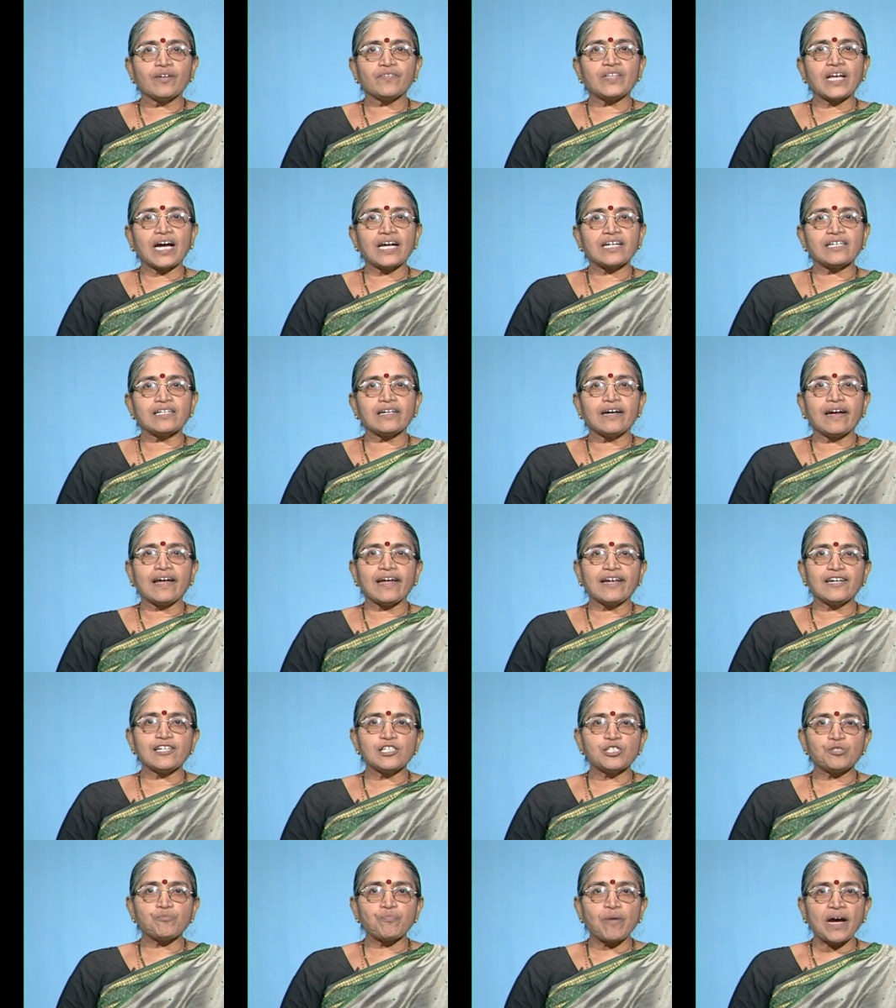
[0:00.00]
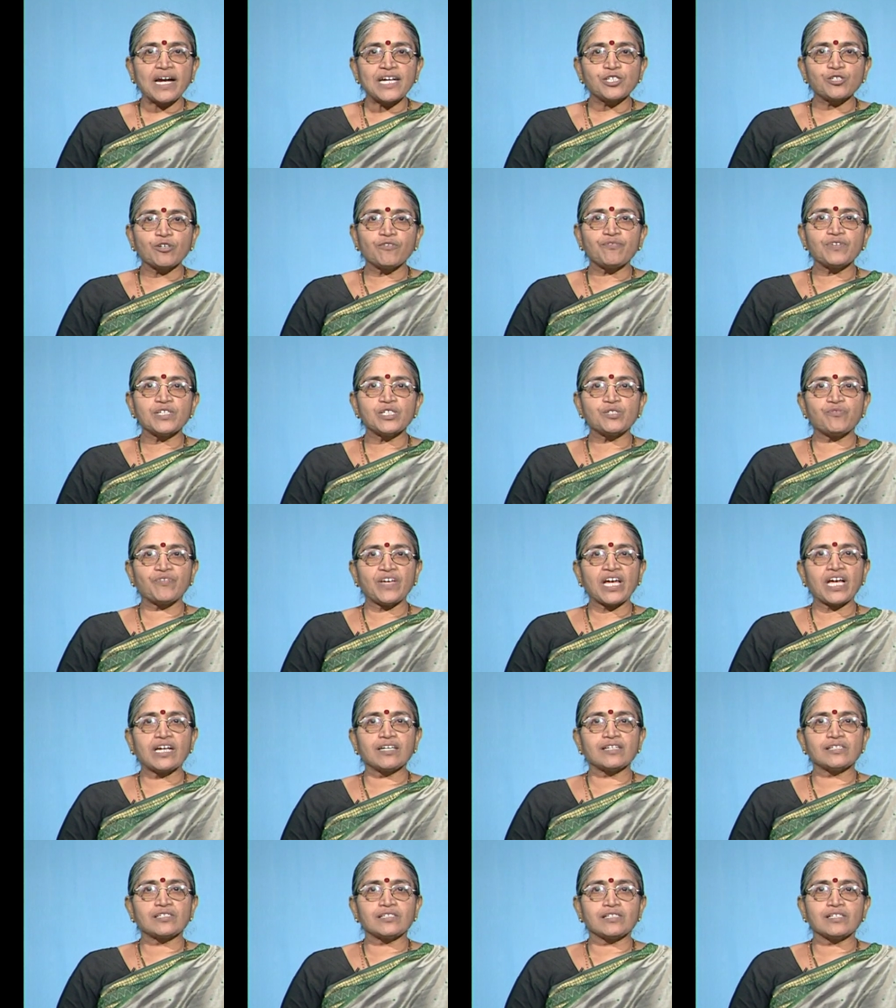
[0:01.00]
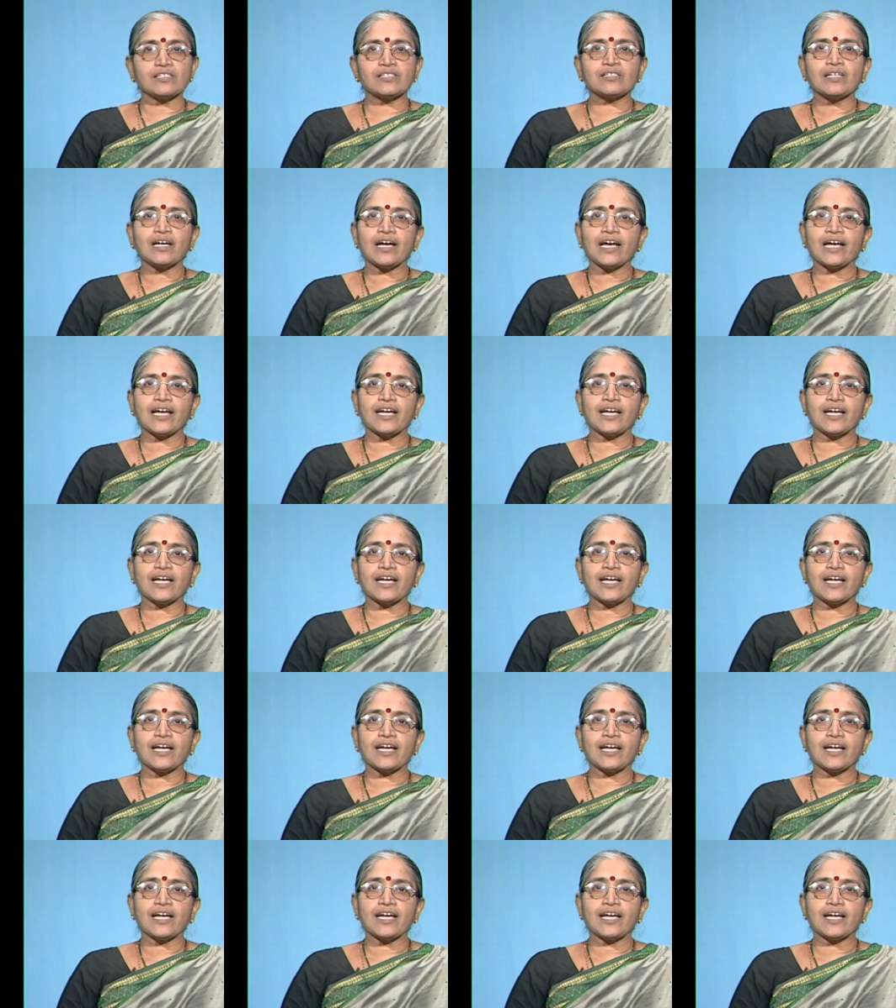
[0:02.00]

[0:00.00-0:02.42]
that in spite of his weaknesses,